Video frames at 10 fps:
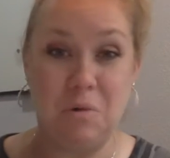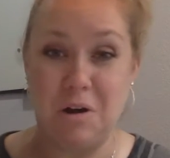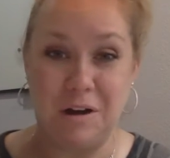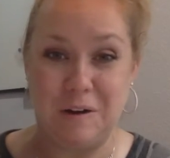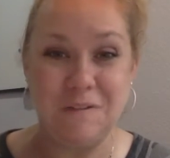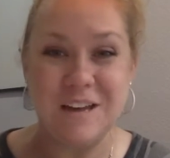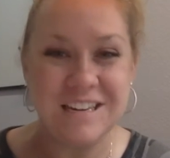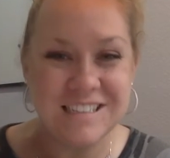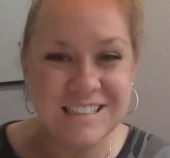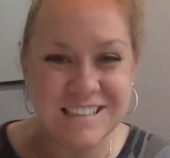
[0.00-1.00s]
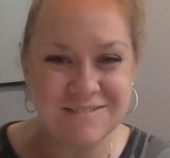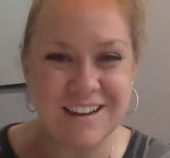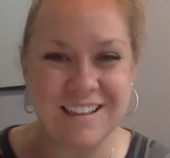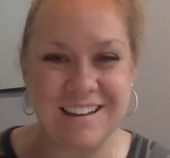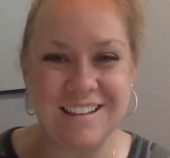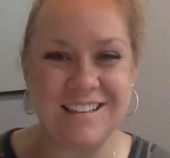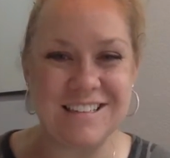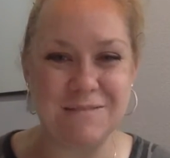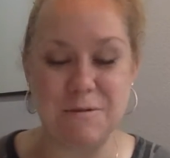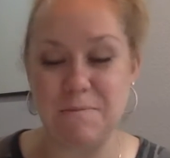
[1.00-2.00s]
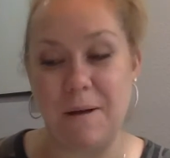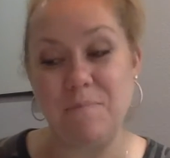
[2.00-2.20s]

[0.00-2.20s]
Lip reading: We're not going to finish this by the end of the summer,